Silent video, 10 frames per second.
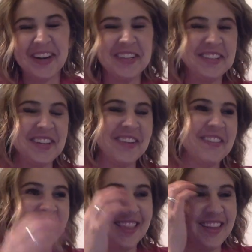want to share
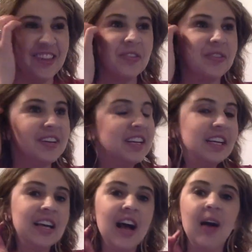with you
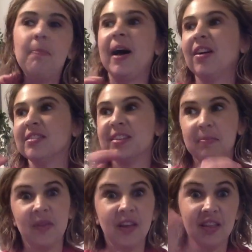about
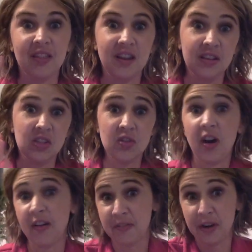something that is
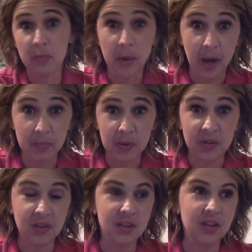not very
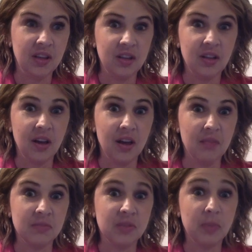popularly
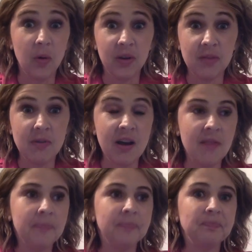um, spoken
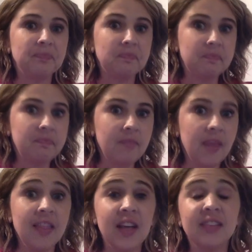about,
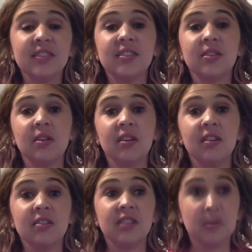and that's the
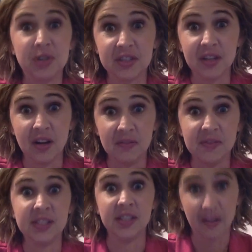subject of
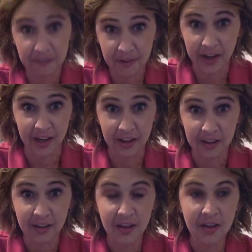suffering.
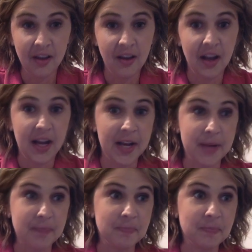
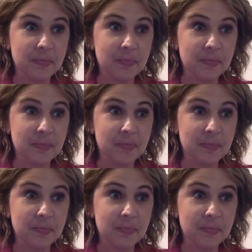Um,